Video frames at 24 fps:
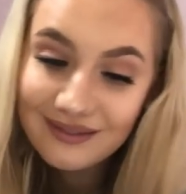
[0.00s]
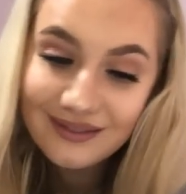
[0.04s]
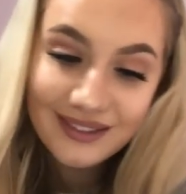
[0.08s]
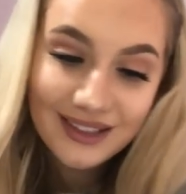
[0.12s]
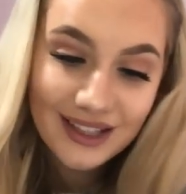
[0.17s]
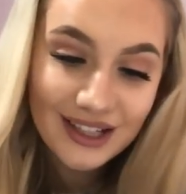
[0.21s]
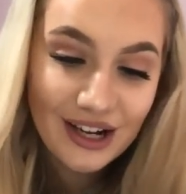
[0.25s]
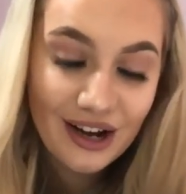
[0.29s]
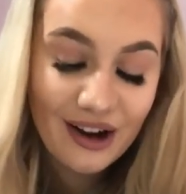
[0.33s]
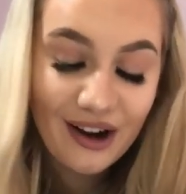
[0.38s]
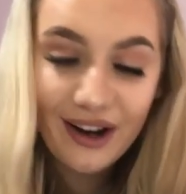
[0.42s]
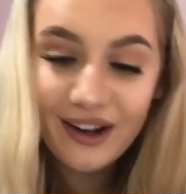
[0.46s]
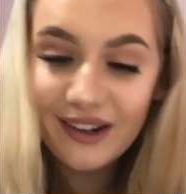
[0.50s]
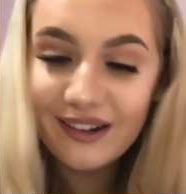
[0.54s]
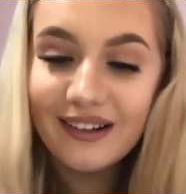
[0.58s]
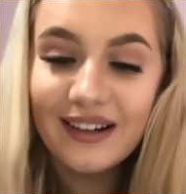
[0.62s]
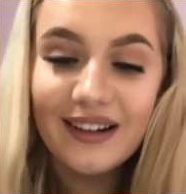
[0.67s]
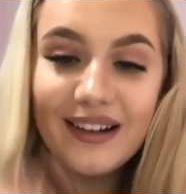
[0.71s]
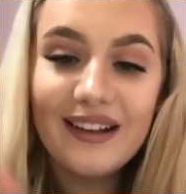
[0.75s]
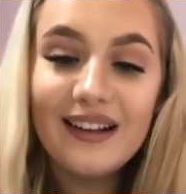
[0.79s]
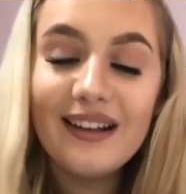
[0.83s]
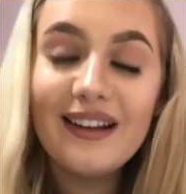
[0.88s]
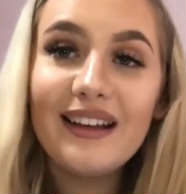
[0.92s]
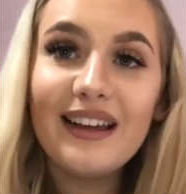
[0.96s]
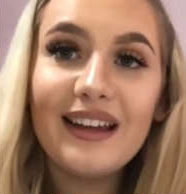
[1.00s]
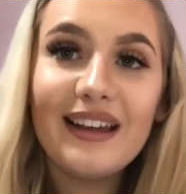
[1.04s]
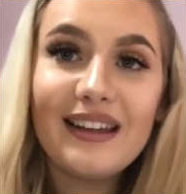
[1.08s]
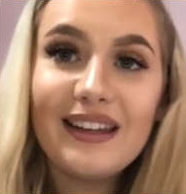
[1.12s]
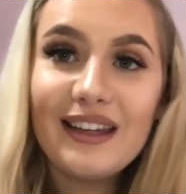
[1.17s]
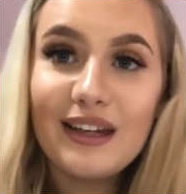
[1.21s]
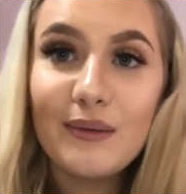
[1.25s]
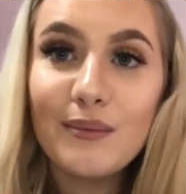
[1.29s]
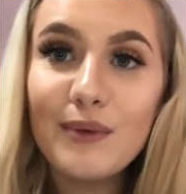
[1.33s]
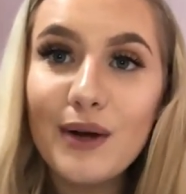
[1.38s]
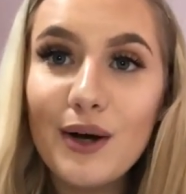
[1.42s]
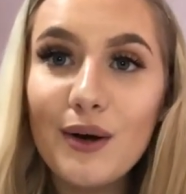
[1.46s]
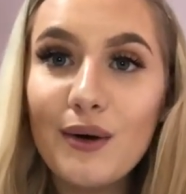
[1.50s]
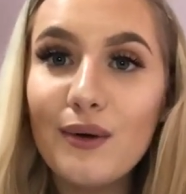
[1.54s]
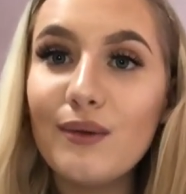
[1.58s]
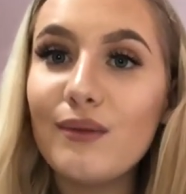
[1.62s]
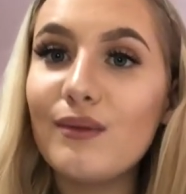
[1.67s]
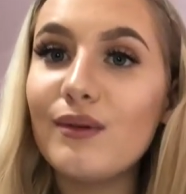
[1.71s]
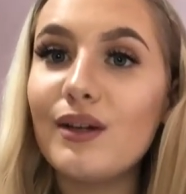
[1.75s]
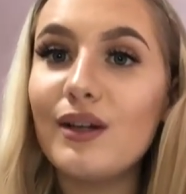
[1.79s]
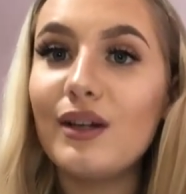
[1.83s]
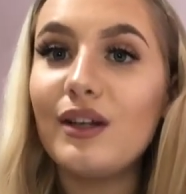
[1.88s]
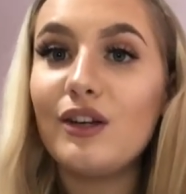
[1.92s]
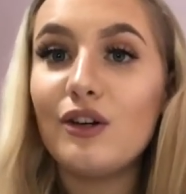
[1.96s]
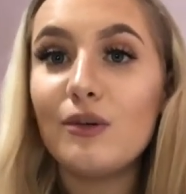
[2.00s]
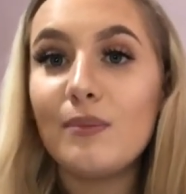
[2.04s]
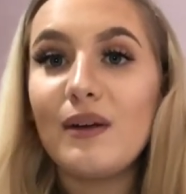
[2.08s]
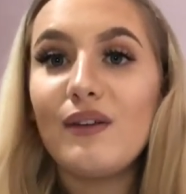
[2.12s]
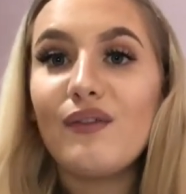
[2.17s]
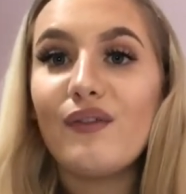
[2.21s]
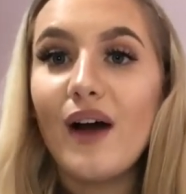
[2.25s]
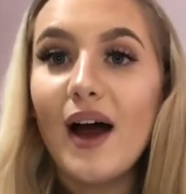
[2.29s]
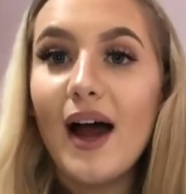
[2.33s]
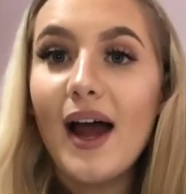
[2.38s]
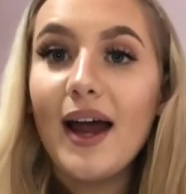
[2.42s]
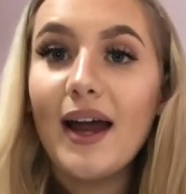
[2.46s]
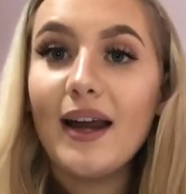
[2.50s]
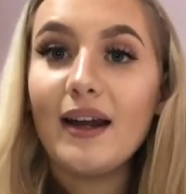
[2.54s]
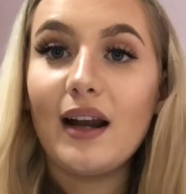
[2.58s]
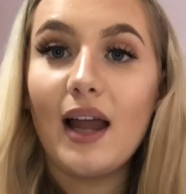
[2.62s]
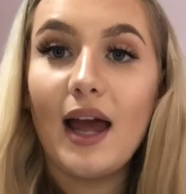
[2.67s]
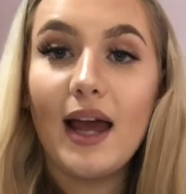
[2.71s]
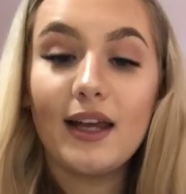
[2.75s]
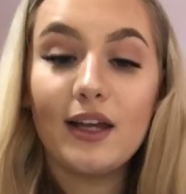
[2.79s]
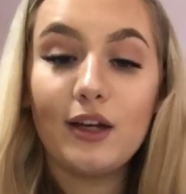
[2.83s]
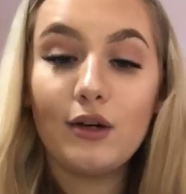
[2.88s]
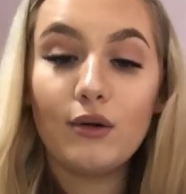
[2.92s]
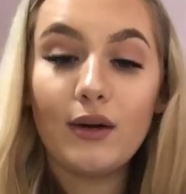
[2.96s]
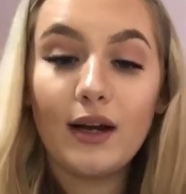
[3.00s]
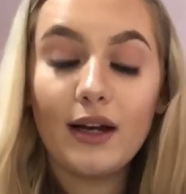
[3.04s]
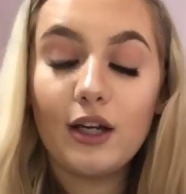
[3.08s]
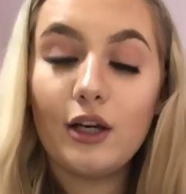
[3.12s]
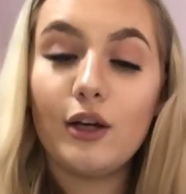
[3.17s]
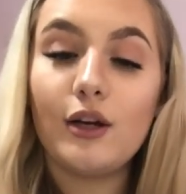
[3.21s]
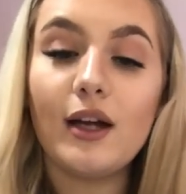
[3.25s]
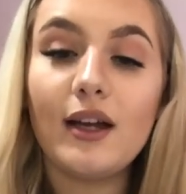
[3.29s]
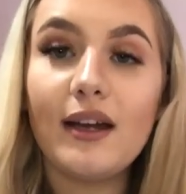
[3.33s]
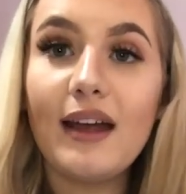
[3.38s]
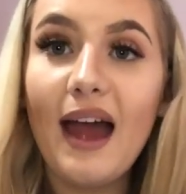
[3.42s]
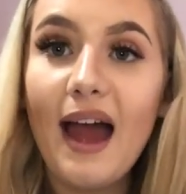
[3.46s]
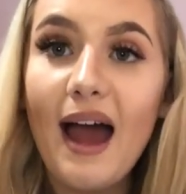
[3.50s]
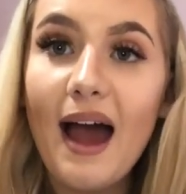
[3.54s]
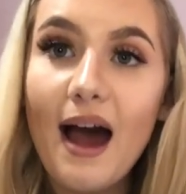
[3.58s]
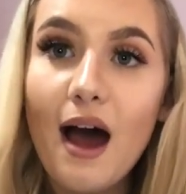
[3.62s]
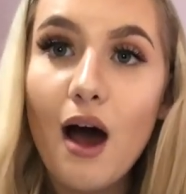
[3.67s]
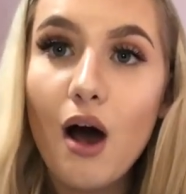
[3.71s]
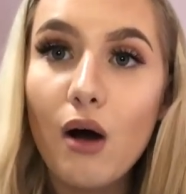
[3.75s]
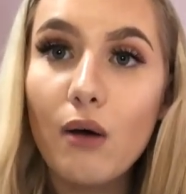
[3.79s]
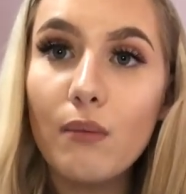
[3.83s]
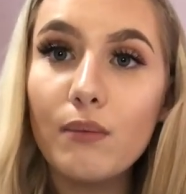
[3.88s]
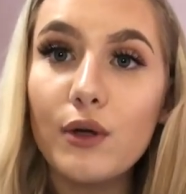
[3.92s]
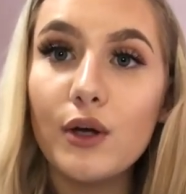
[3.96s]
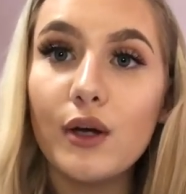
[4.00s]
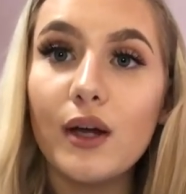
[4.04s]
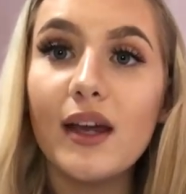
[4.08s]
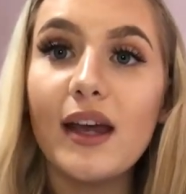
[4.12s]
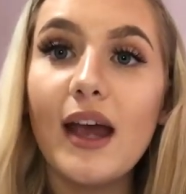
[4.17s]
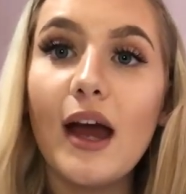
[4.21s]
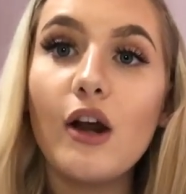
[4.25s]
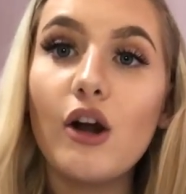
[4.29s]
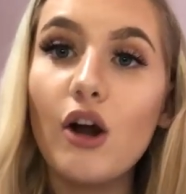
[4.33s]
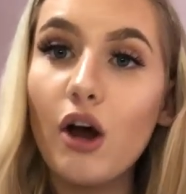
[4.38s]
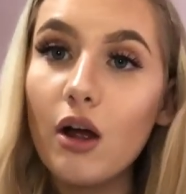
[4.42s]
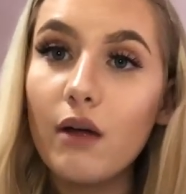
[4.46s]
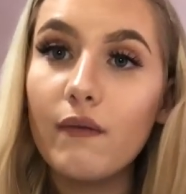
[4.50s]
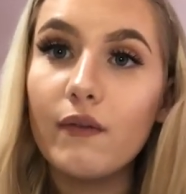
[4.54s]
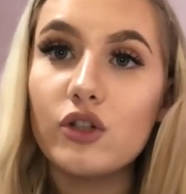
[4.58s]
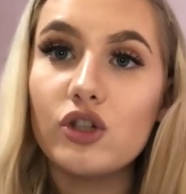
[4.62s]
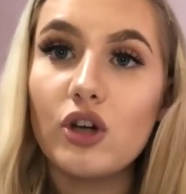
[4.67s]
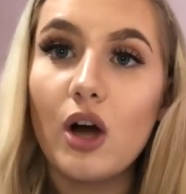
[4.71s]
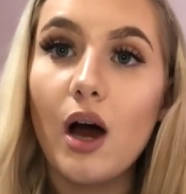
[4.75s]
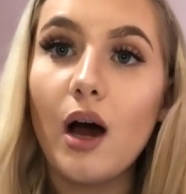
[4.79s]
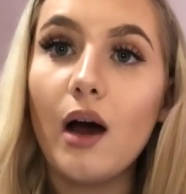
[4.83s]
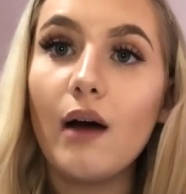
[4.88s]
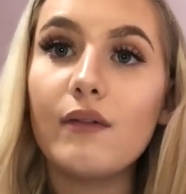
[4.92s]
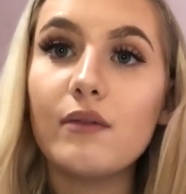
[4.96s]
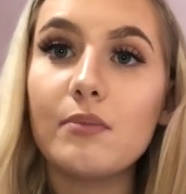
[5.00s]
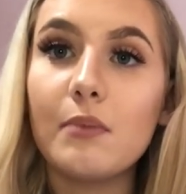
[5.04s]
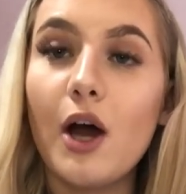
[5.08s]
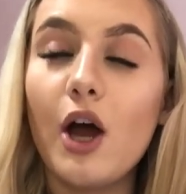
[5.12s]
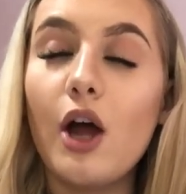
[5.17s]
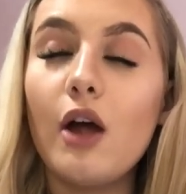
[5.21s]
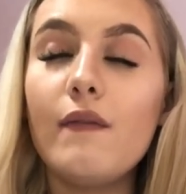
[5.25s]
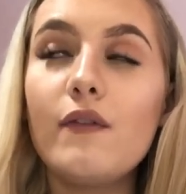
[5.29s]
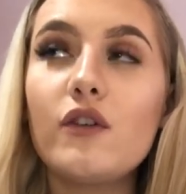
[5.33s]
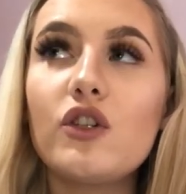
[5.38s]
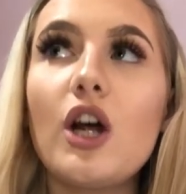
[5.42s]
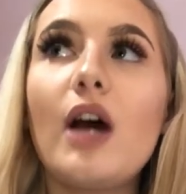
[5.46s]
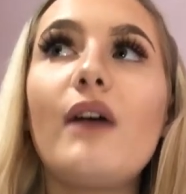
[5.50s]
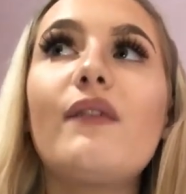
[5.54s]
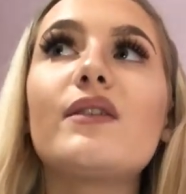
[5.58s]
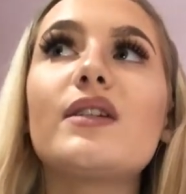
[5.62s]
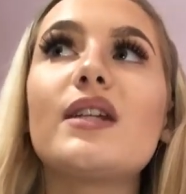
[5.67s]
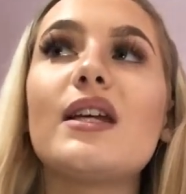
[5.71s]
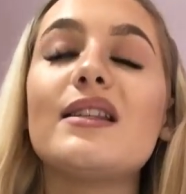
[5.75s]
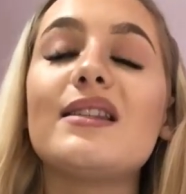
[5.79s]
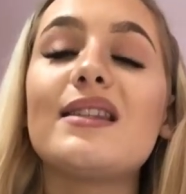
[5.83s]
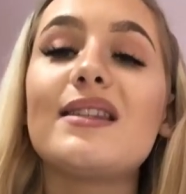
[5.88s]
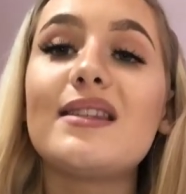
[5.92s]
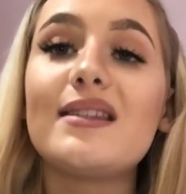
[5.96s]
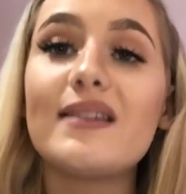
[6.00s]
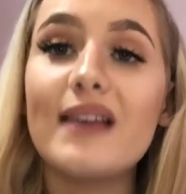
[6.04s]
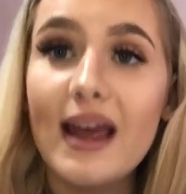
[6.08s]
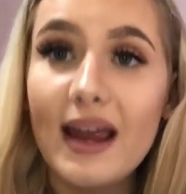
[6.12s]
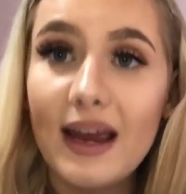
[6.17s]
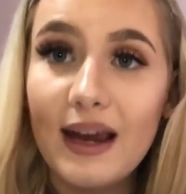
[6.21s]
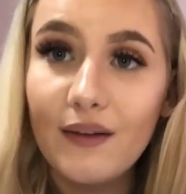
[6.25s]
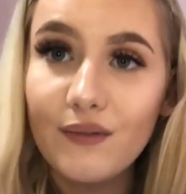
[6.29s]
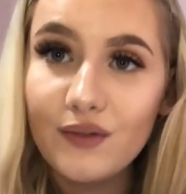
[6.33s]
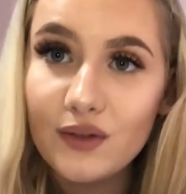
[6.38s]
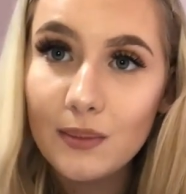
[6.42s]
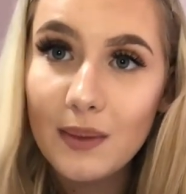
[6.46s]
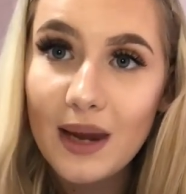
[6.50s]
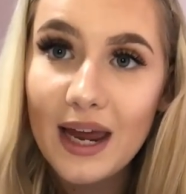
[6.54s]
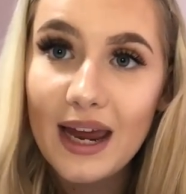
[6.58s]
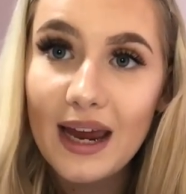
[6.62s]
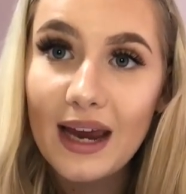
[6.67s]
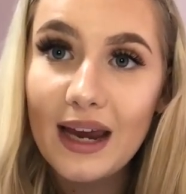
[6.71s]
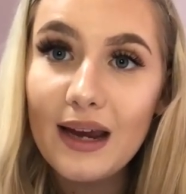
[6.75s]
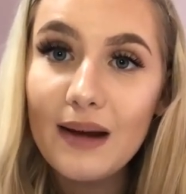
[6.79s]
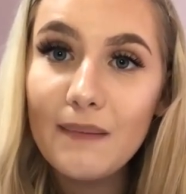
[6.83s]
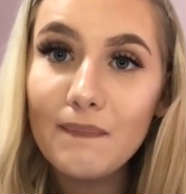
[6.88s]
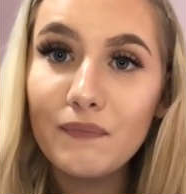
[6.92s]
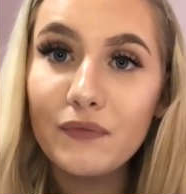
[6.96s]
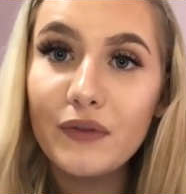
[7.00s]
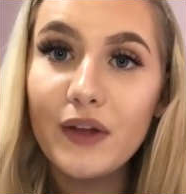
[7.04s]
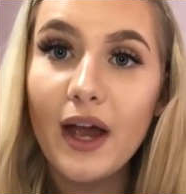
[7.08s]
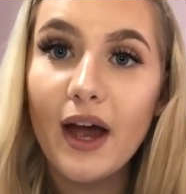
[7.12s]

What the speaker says: You know, you'll be fine, like, you can get help, you can get an overdraft. My overdraft has saved me.